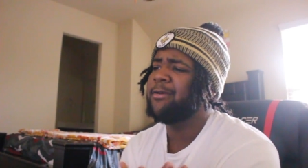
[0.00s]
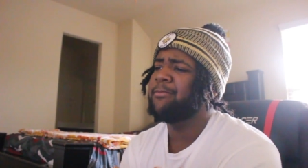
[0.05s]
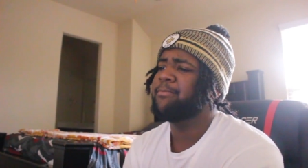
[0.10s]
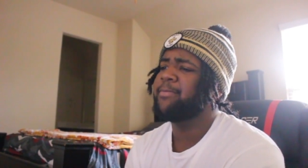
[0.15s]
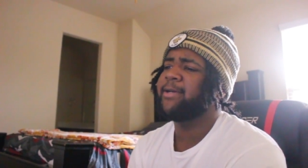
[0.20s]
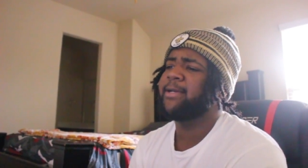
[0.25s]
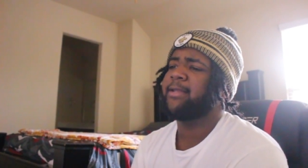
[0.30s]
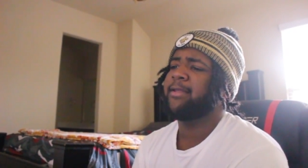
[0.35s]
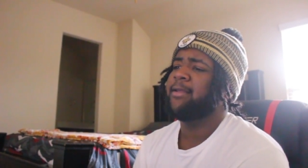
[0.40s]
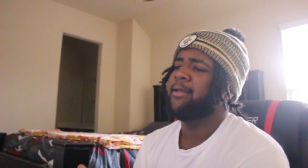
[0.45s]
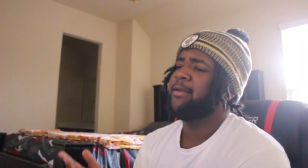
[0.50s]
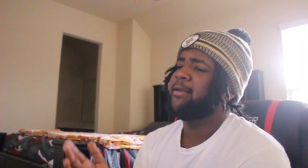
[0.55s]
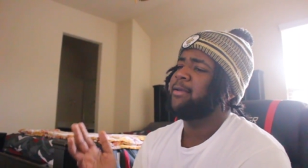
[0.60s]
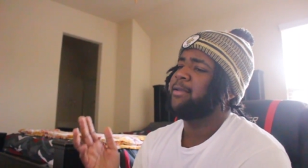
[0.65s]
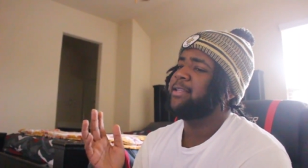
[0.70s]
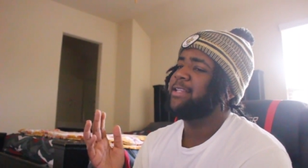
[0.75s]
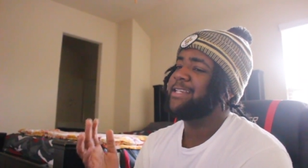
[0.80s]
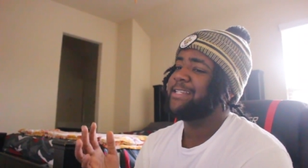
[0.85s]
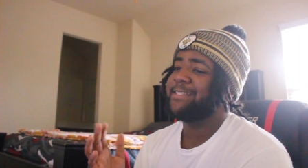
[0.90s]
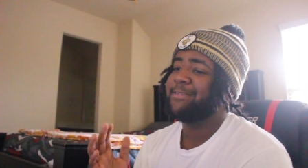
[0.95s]
But
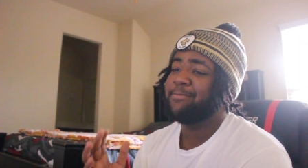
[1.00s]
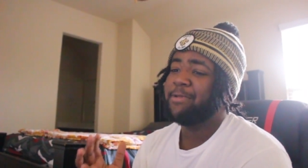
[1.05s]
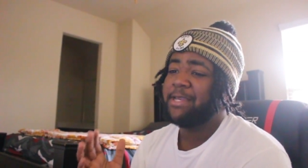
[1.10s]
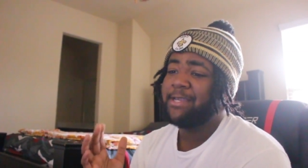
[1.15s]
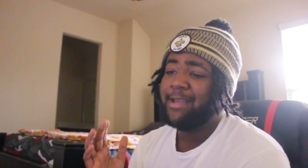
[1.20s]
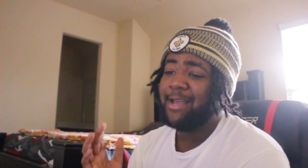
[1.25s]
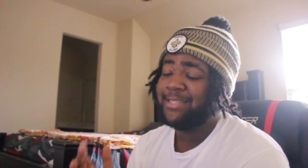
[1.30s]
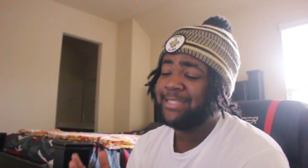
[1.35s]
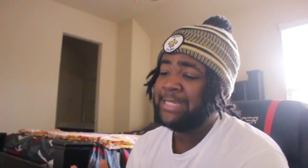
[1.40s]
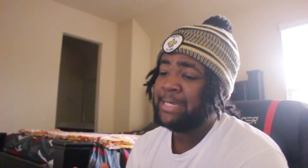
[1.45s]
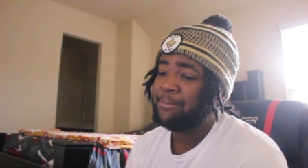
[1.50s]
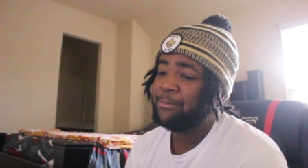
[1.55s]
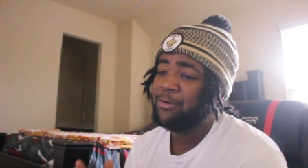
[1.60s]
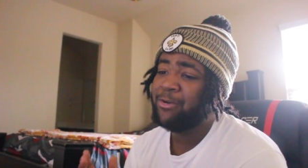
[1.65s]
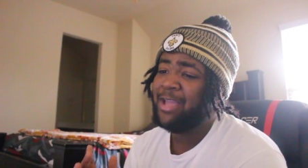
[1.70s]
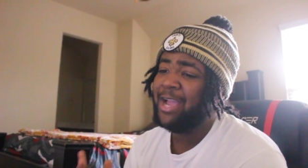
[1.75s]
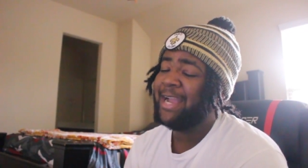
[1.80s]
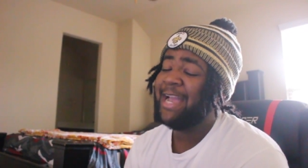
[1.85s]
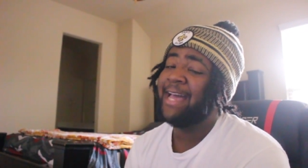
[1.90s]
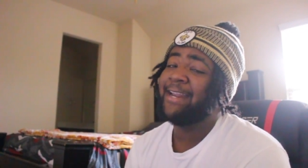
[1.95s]
listen, man, y'all tell me who
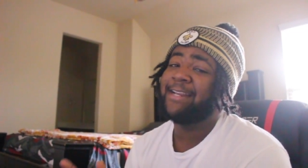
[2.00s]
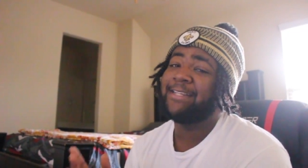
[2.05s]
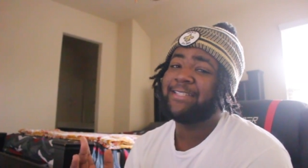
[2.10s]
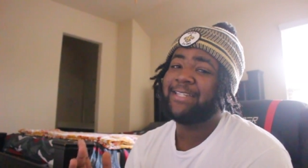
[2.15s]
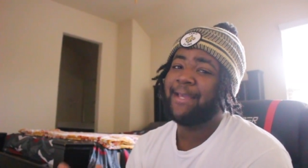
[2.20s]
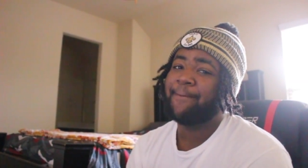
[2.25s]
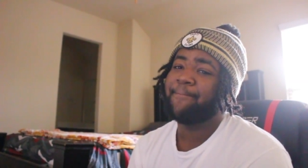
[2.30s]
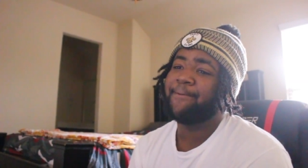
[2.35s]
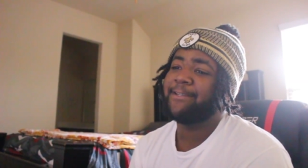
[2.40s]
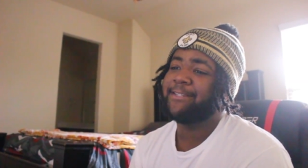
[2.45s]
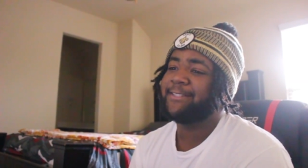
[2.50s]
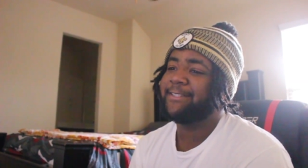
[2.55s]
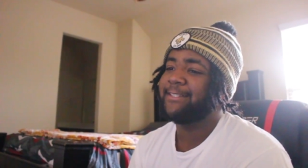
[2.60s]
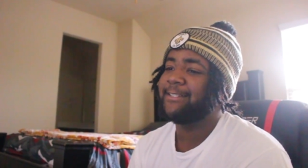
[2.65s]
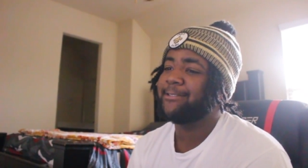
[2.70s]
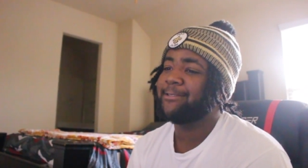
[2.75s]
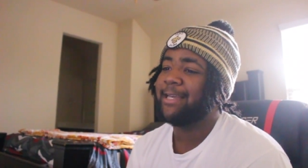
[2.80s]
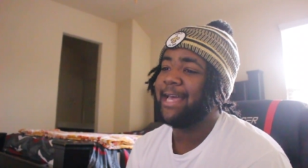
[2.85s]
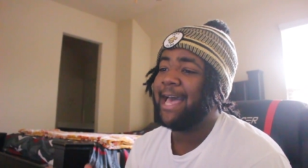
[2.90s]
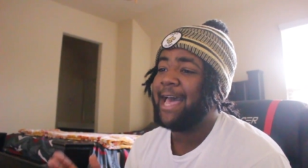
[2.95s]
y'all got in the
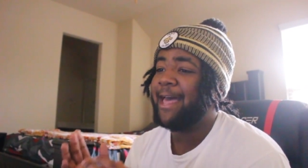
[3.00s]
championship.